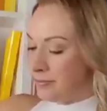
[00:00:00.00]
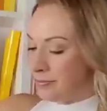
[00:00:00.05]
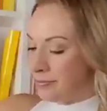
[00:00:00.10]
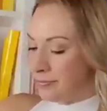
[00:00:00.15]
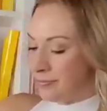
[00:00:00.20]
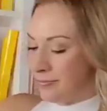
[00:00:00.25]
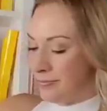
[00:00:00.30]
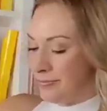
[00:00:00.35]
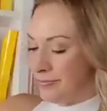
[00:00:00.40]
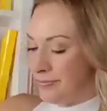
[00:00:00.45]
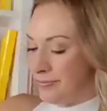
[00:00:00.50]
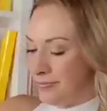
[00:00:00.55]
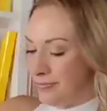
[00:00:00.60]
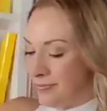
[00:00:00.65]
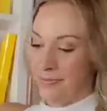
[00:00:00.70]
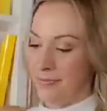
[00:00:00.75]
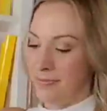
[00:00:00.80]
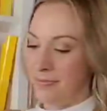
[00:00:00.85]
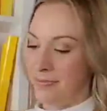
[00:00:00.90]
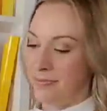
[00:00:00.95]

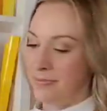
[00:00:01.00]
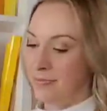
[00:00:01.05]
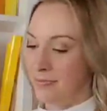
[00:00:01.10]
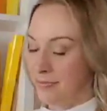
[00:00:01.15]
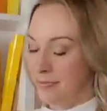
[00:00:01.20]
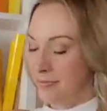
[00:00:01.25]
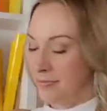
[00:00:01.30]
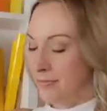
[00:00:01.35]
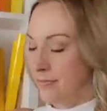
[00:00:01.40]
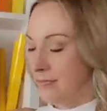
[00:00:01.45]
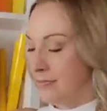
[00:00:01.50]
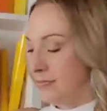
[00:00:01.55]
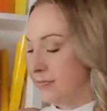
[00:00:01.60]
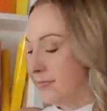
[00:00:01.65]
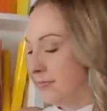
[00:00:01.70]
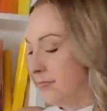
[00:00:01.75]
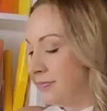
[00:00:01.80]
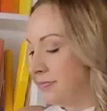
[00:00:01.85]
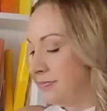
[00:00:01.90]
(silence)